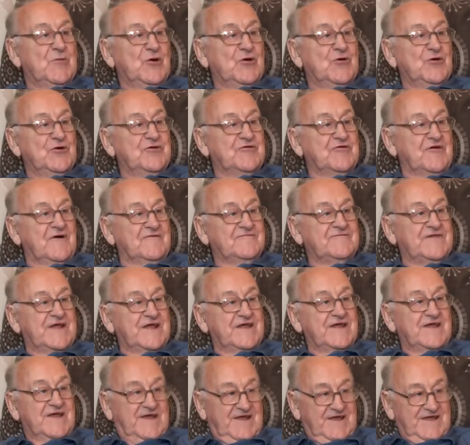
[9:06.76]

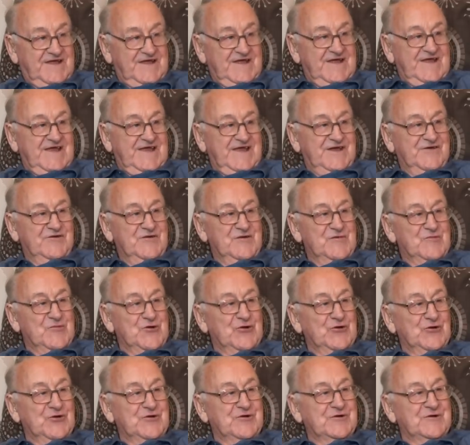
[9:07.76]

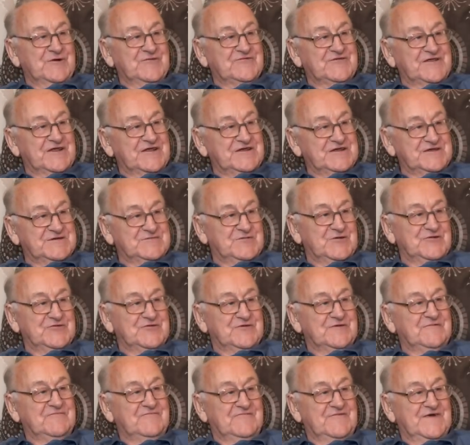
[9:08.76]
Moorcroft, yeah. And his
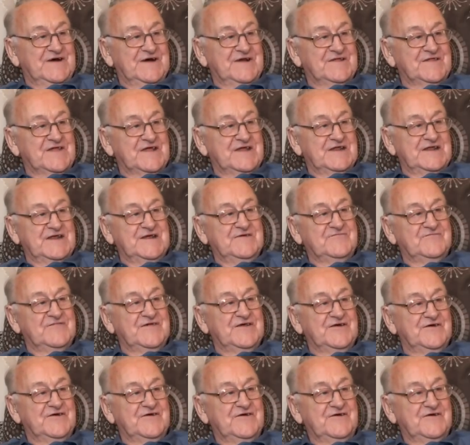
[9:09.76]
mother and father lived
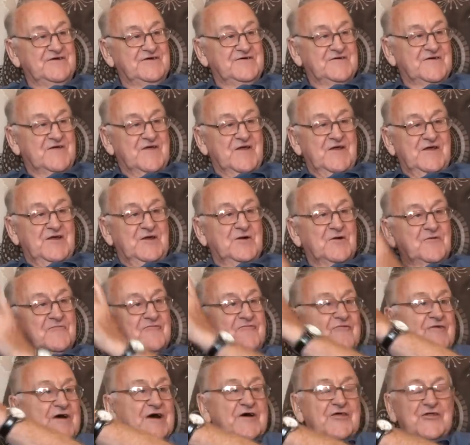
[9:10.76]
there. And
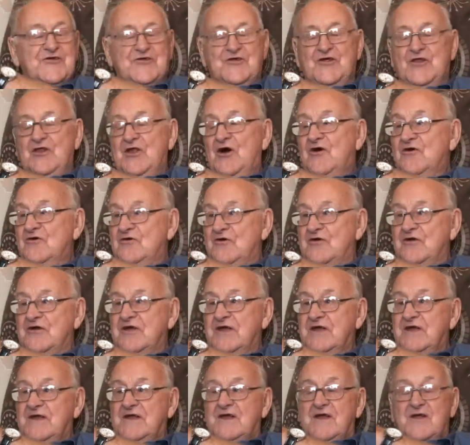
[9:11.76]
further
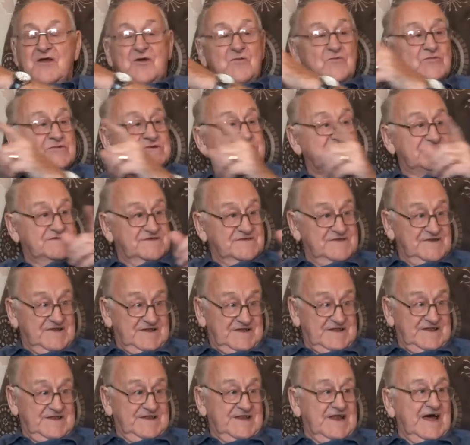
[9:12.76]
along was
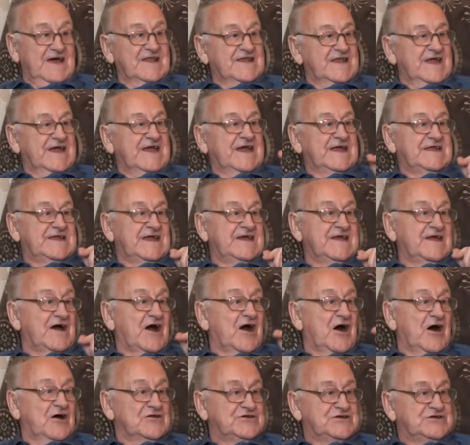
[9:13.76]
that lady,
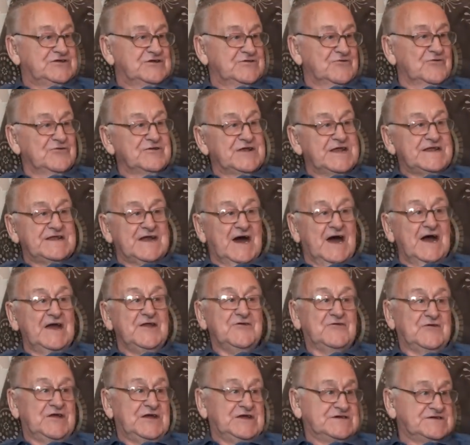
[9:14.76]
and she only
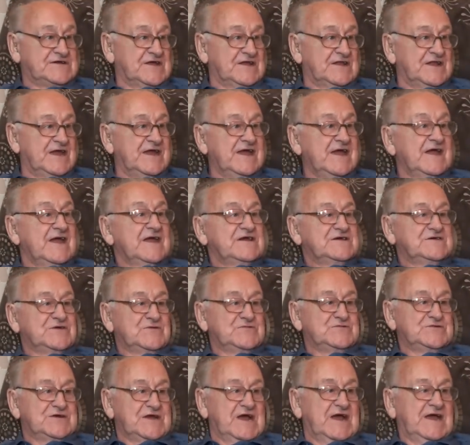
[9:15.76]
died recently. She
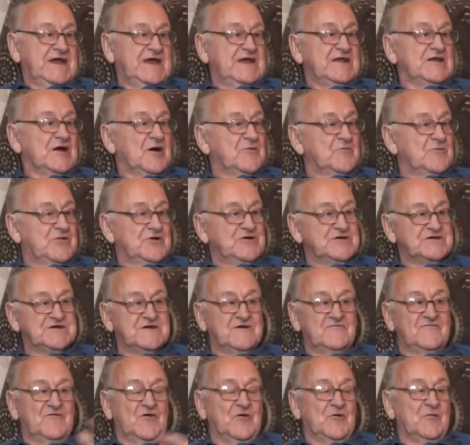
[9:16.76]
was keen on
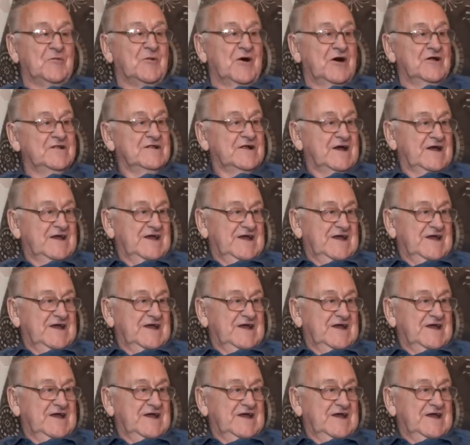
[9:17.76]
Burscough football.